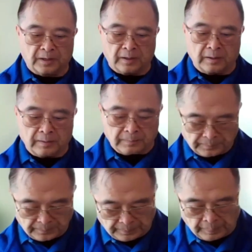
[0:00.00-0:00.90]
Okay.
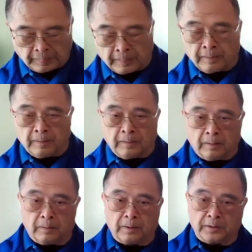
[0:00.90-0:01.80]
All
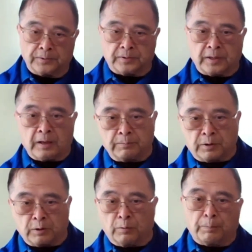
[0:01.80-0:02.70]
right, so now I'm going to
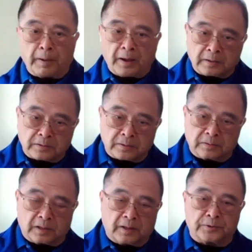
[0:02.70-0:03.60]
go back to the
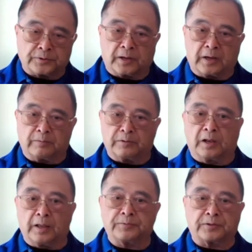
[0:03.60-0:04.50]
other side with the
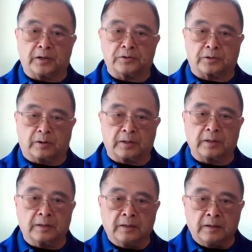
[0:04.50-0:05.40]
left side starting.
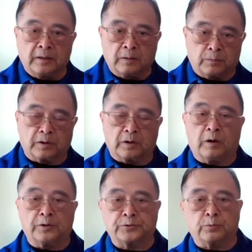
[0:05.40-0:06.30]
We're going to
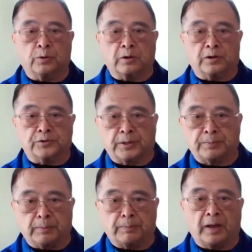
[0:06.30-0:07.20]
also work on
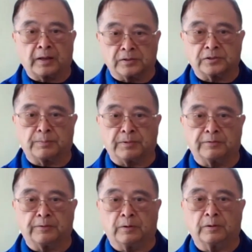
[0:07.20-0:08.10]
stepping back and stepping
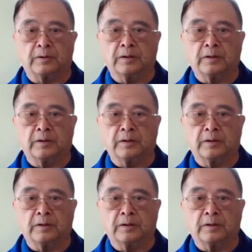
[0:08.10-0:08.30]
forward.